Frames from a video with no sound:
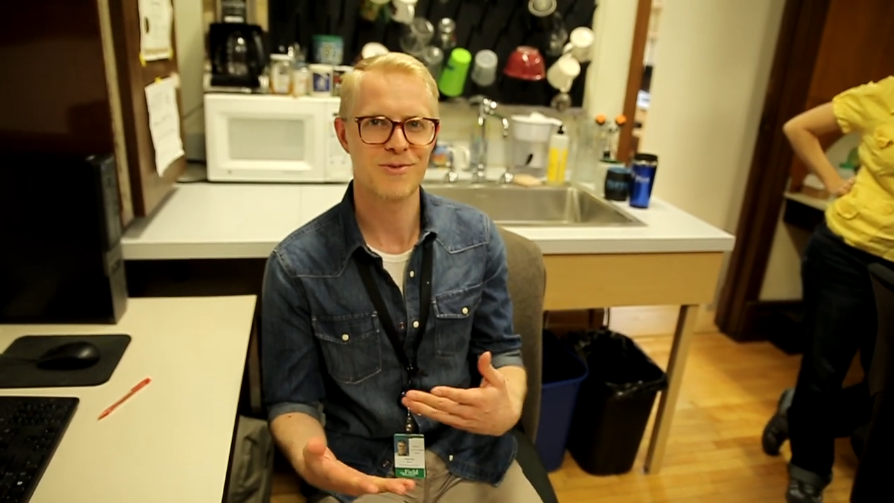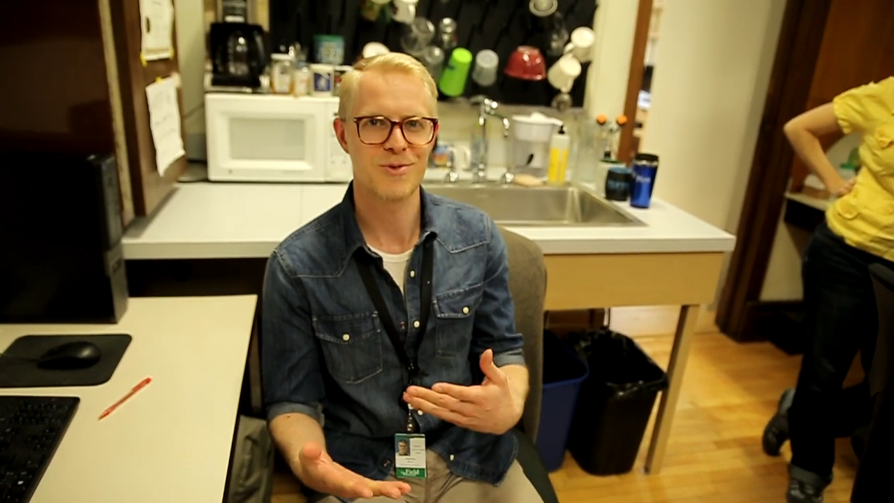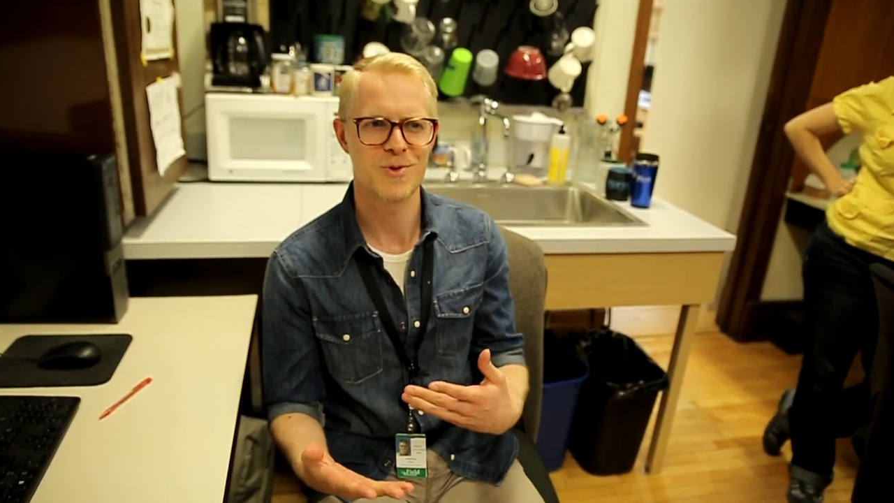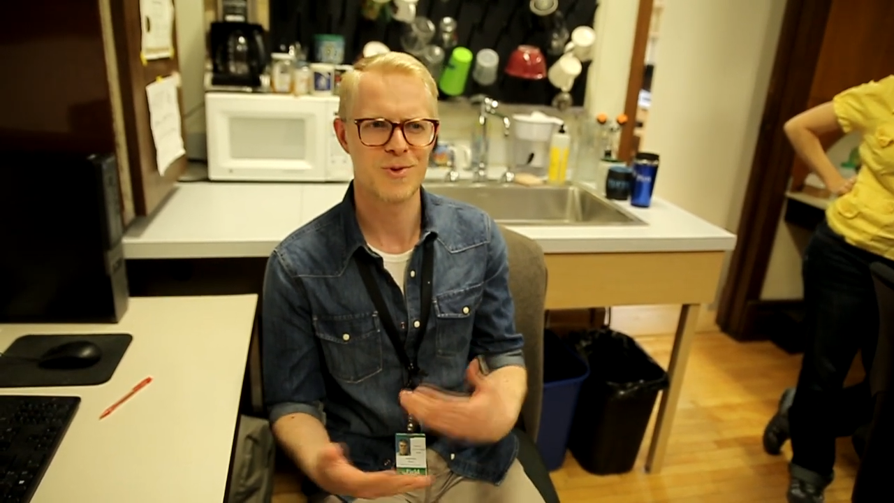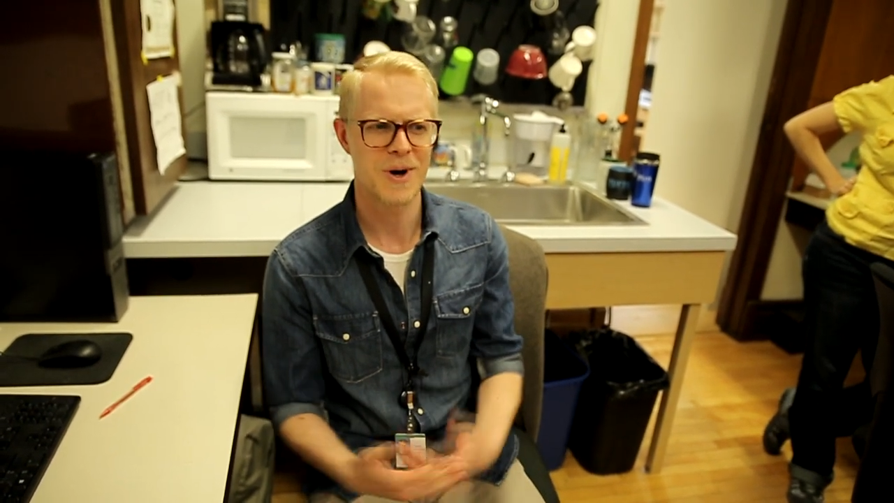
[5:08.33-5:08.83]

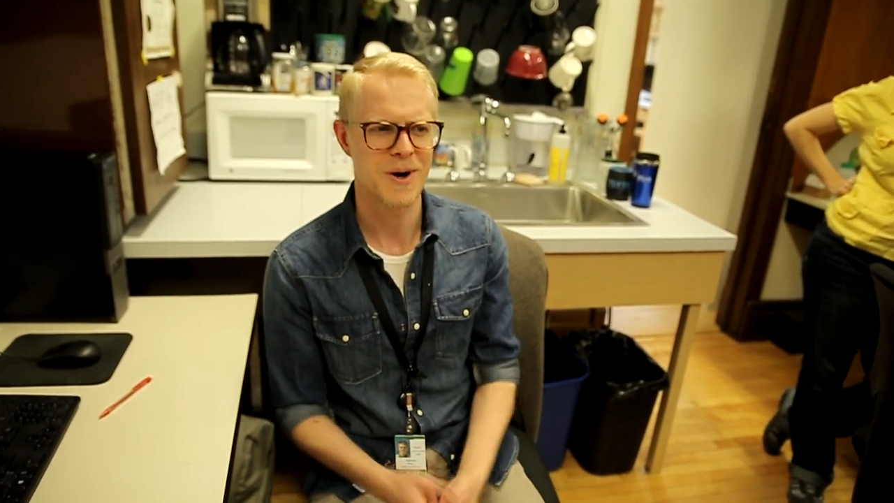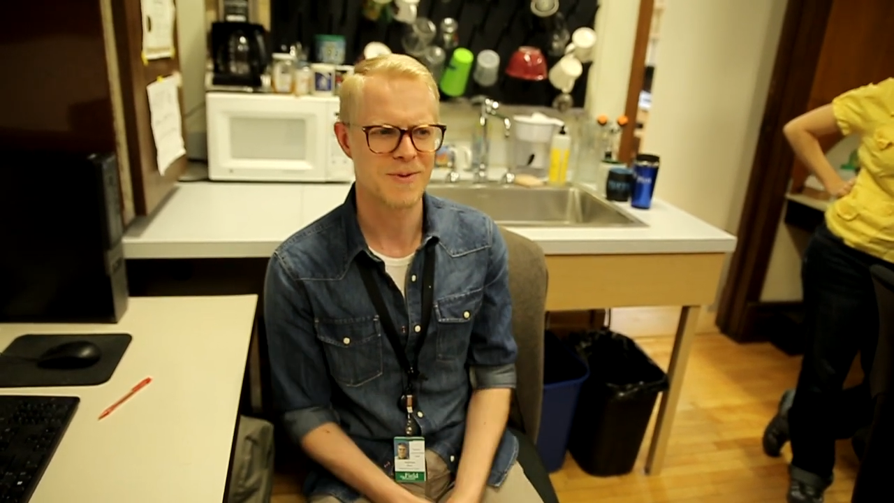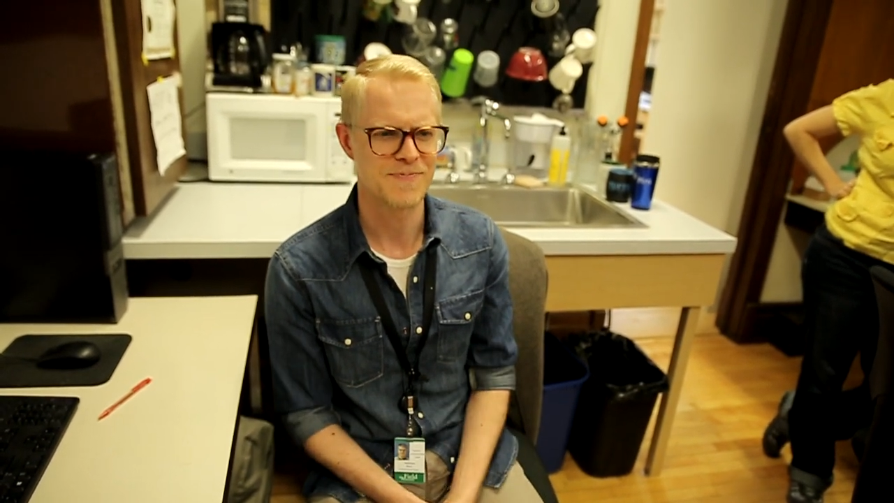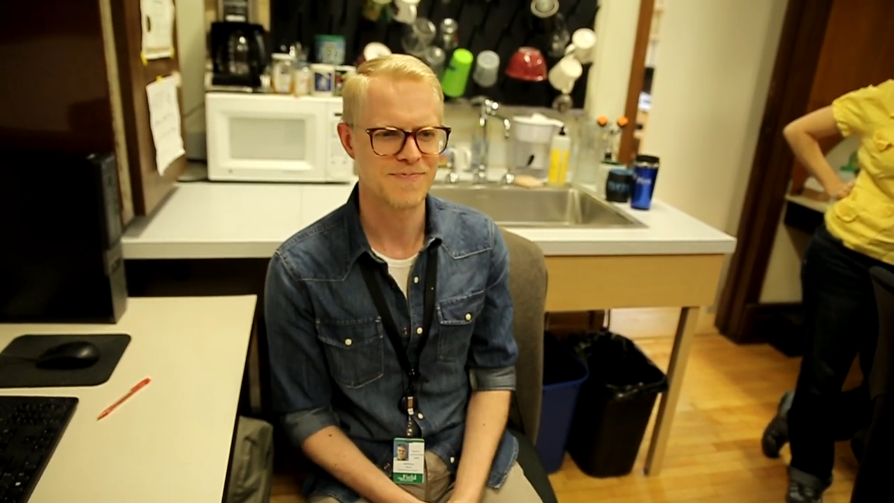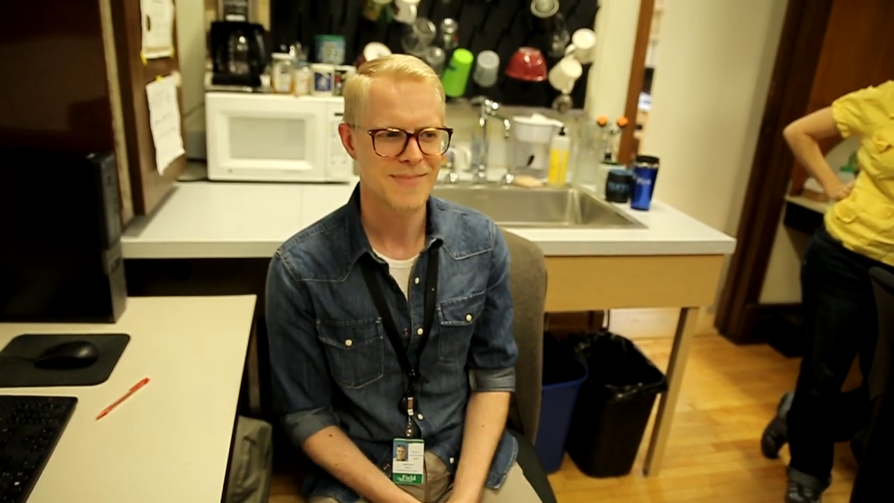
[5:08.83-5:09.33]
through
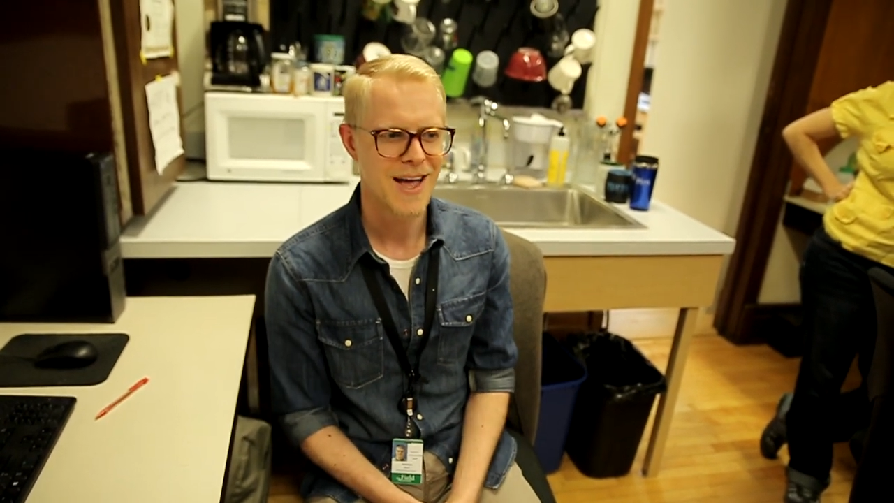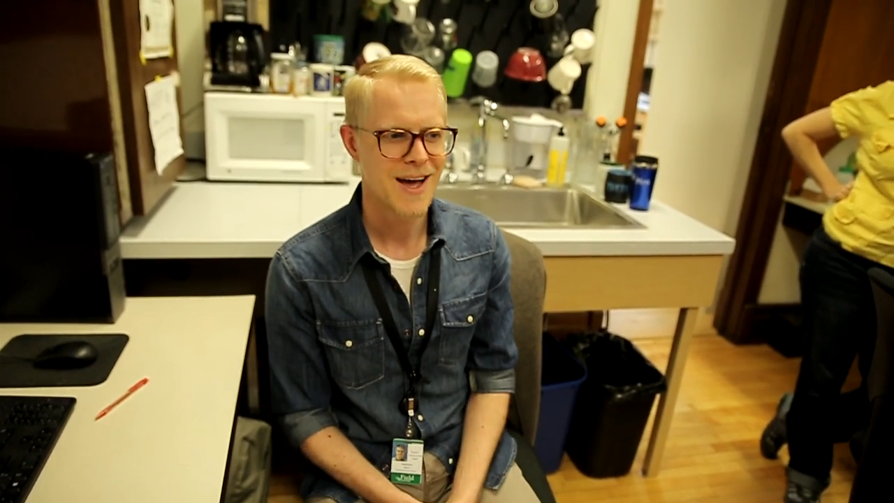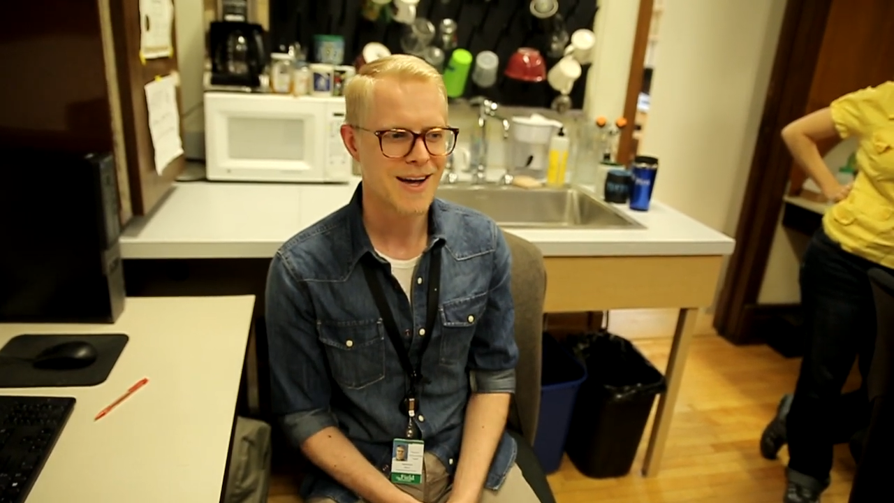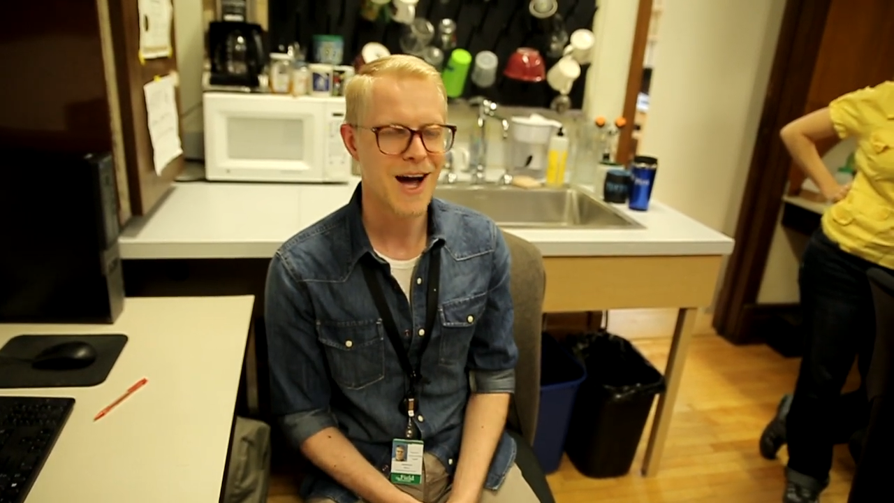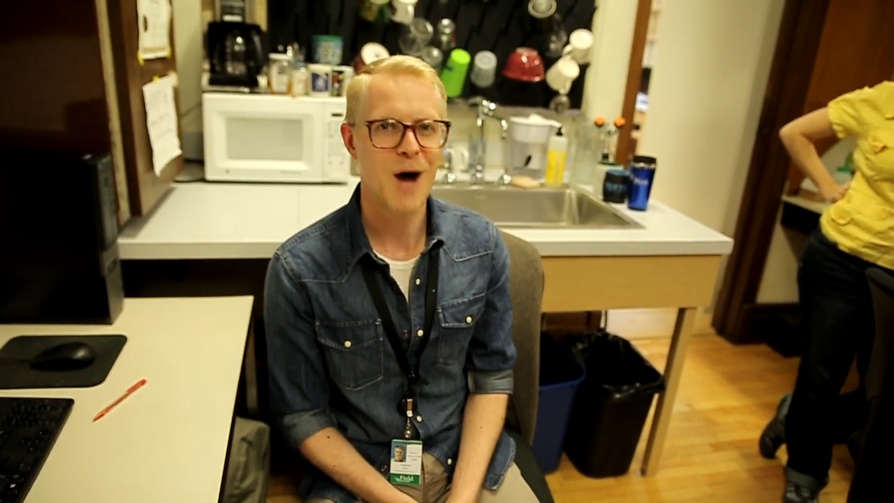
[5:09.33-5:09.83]

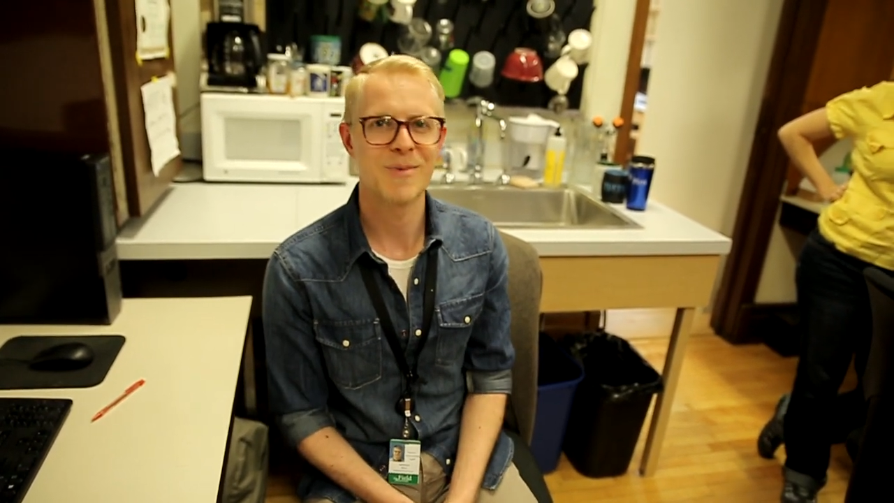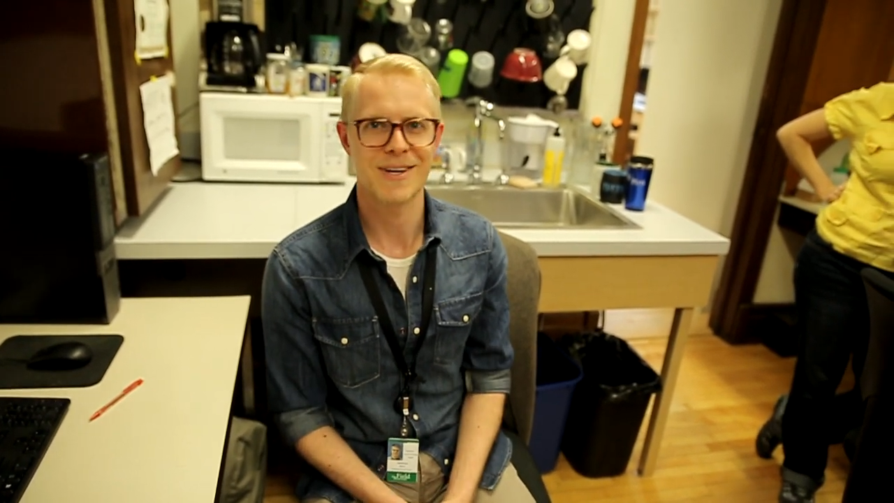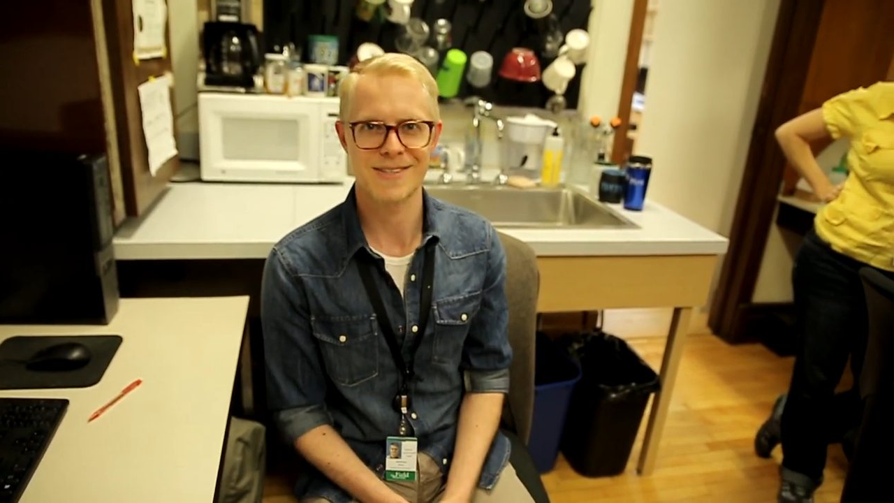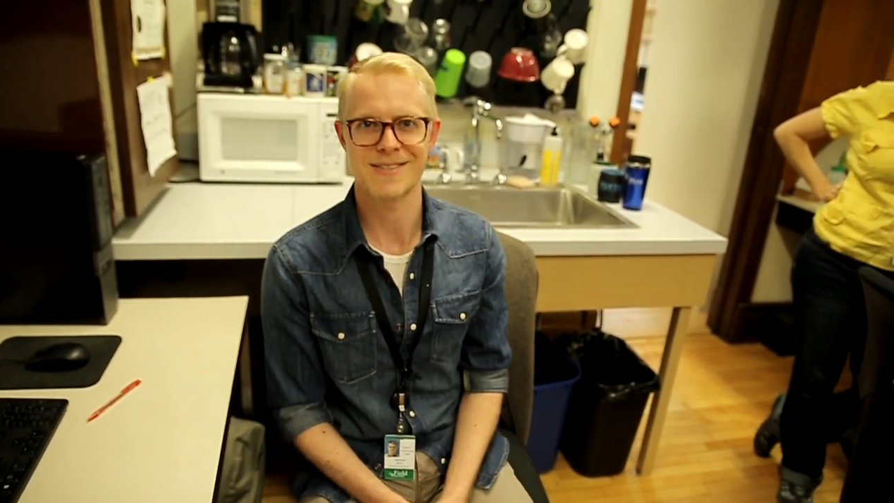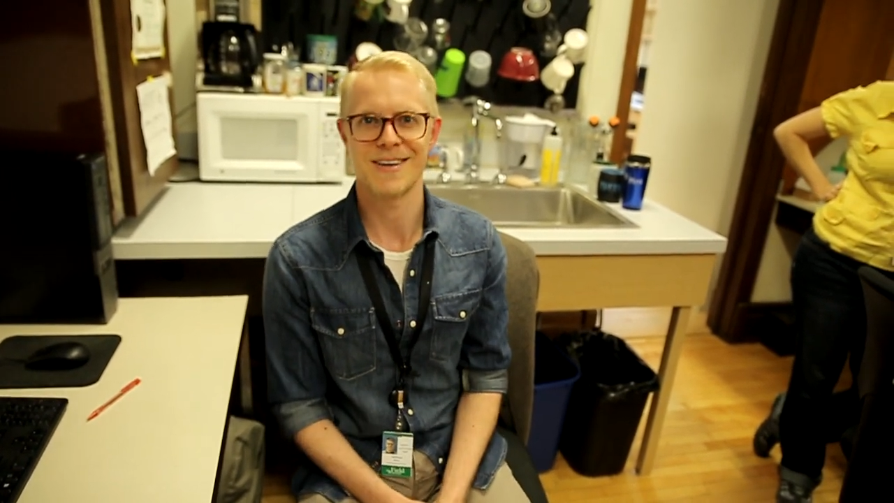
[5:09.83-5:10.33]

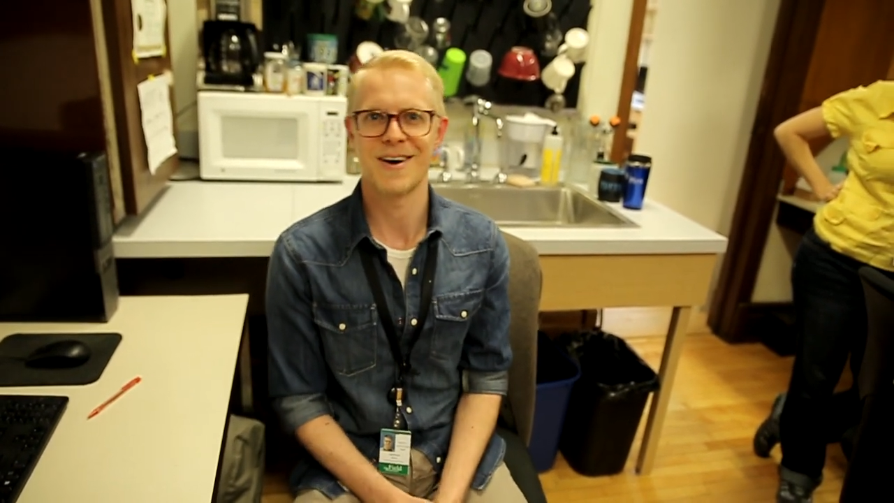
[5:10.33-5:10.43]
comics.